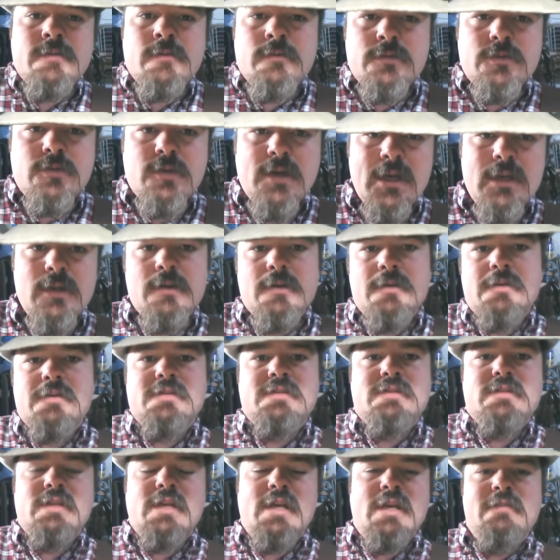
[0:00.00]
on
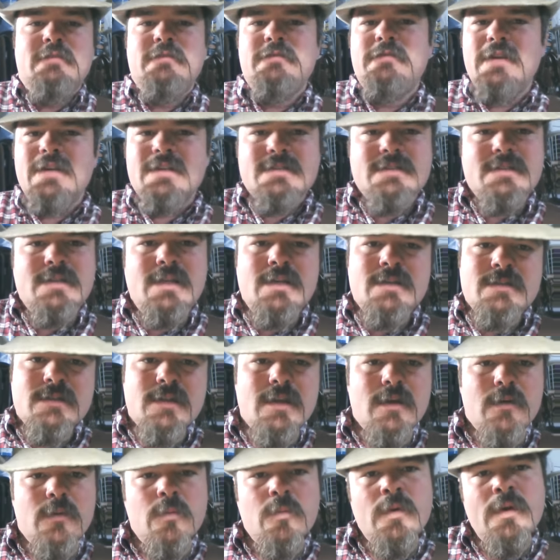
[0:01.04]
trailers and fix things
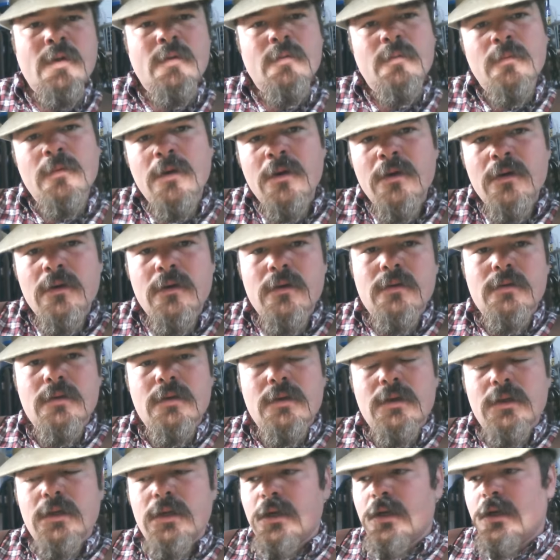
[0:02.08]
that went wrong
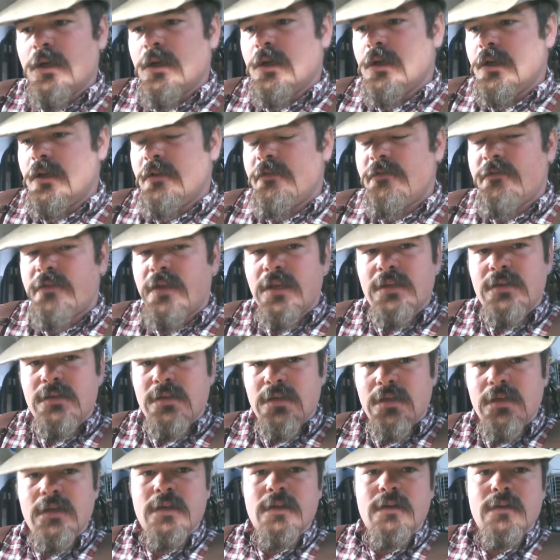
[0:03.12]
if they
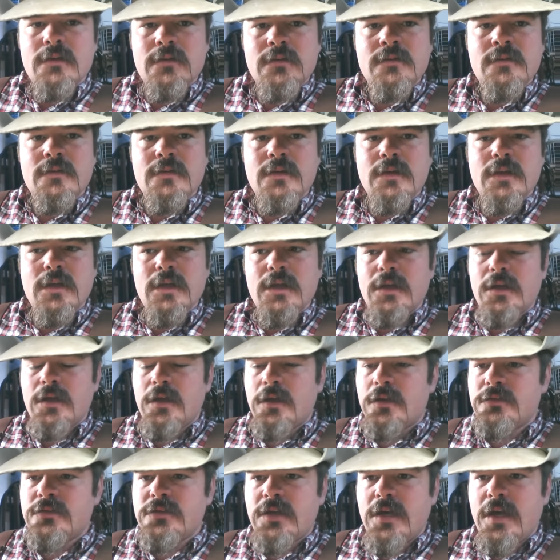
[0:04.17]
did.
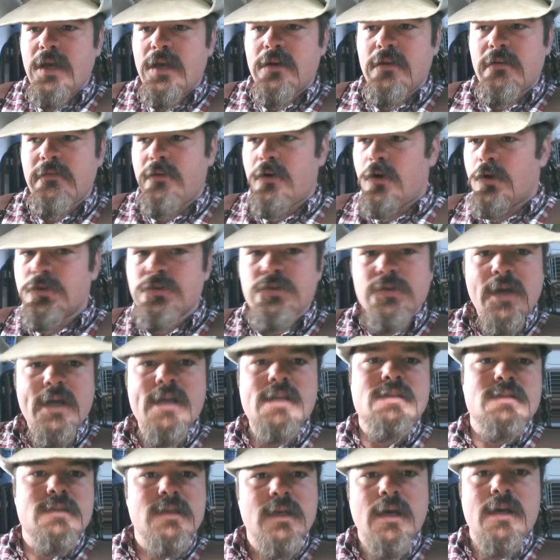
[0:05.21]
A jack of all
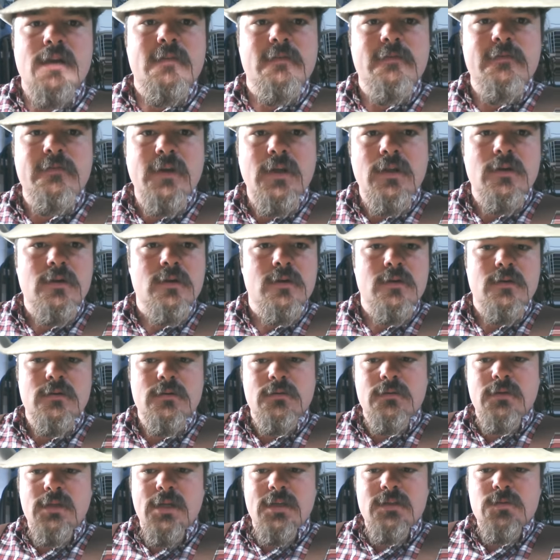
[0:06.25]
trades kind of feller.
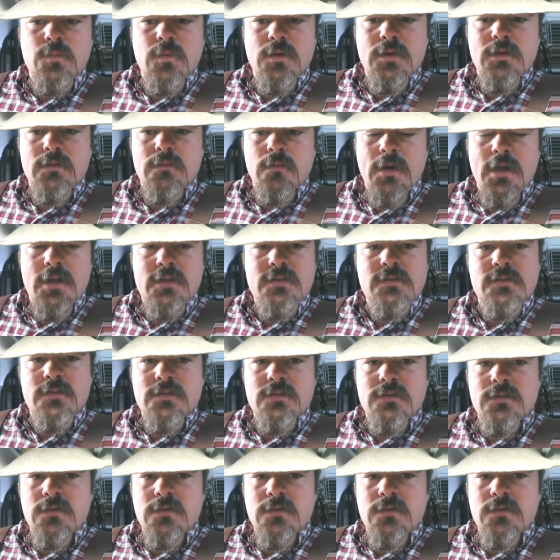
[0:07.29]
That's what ranches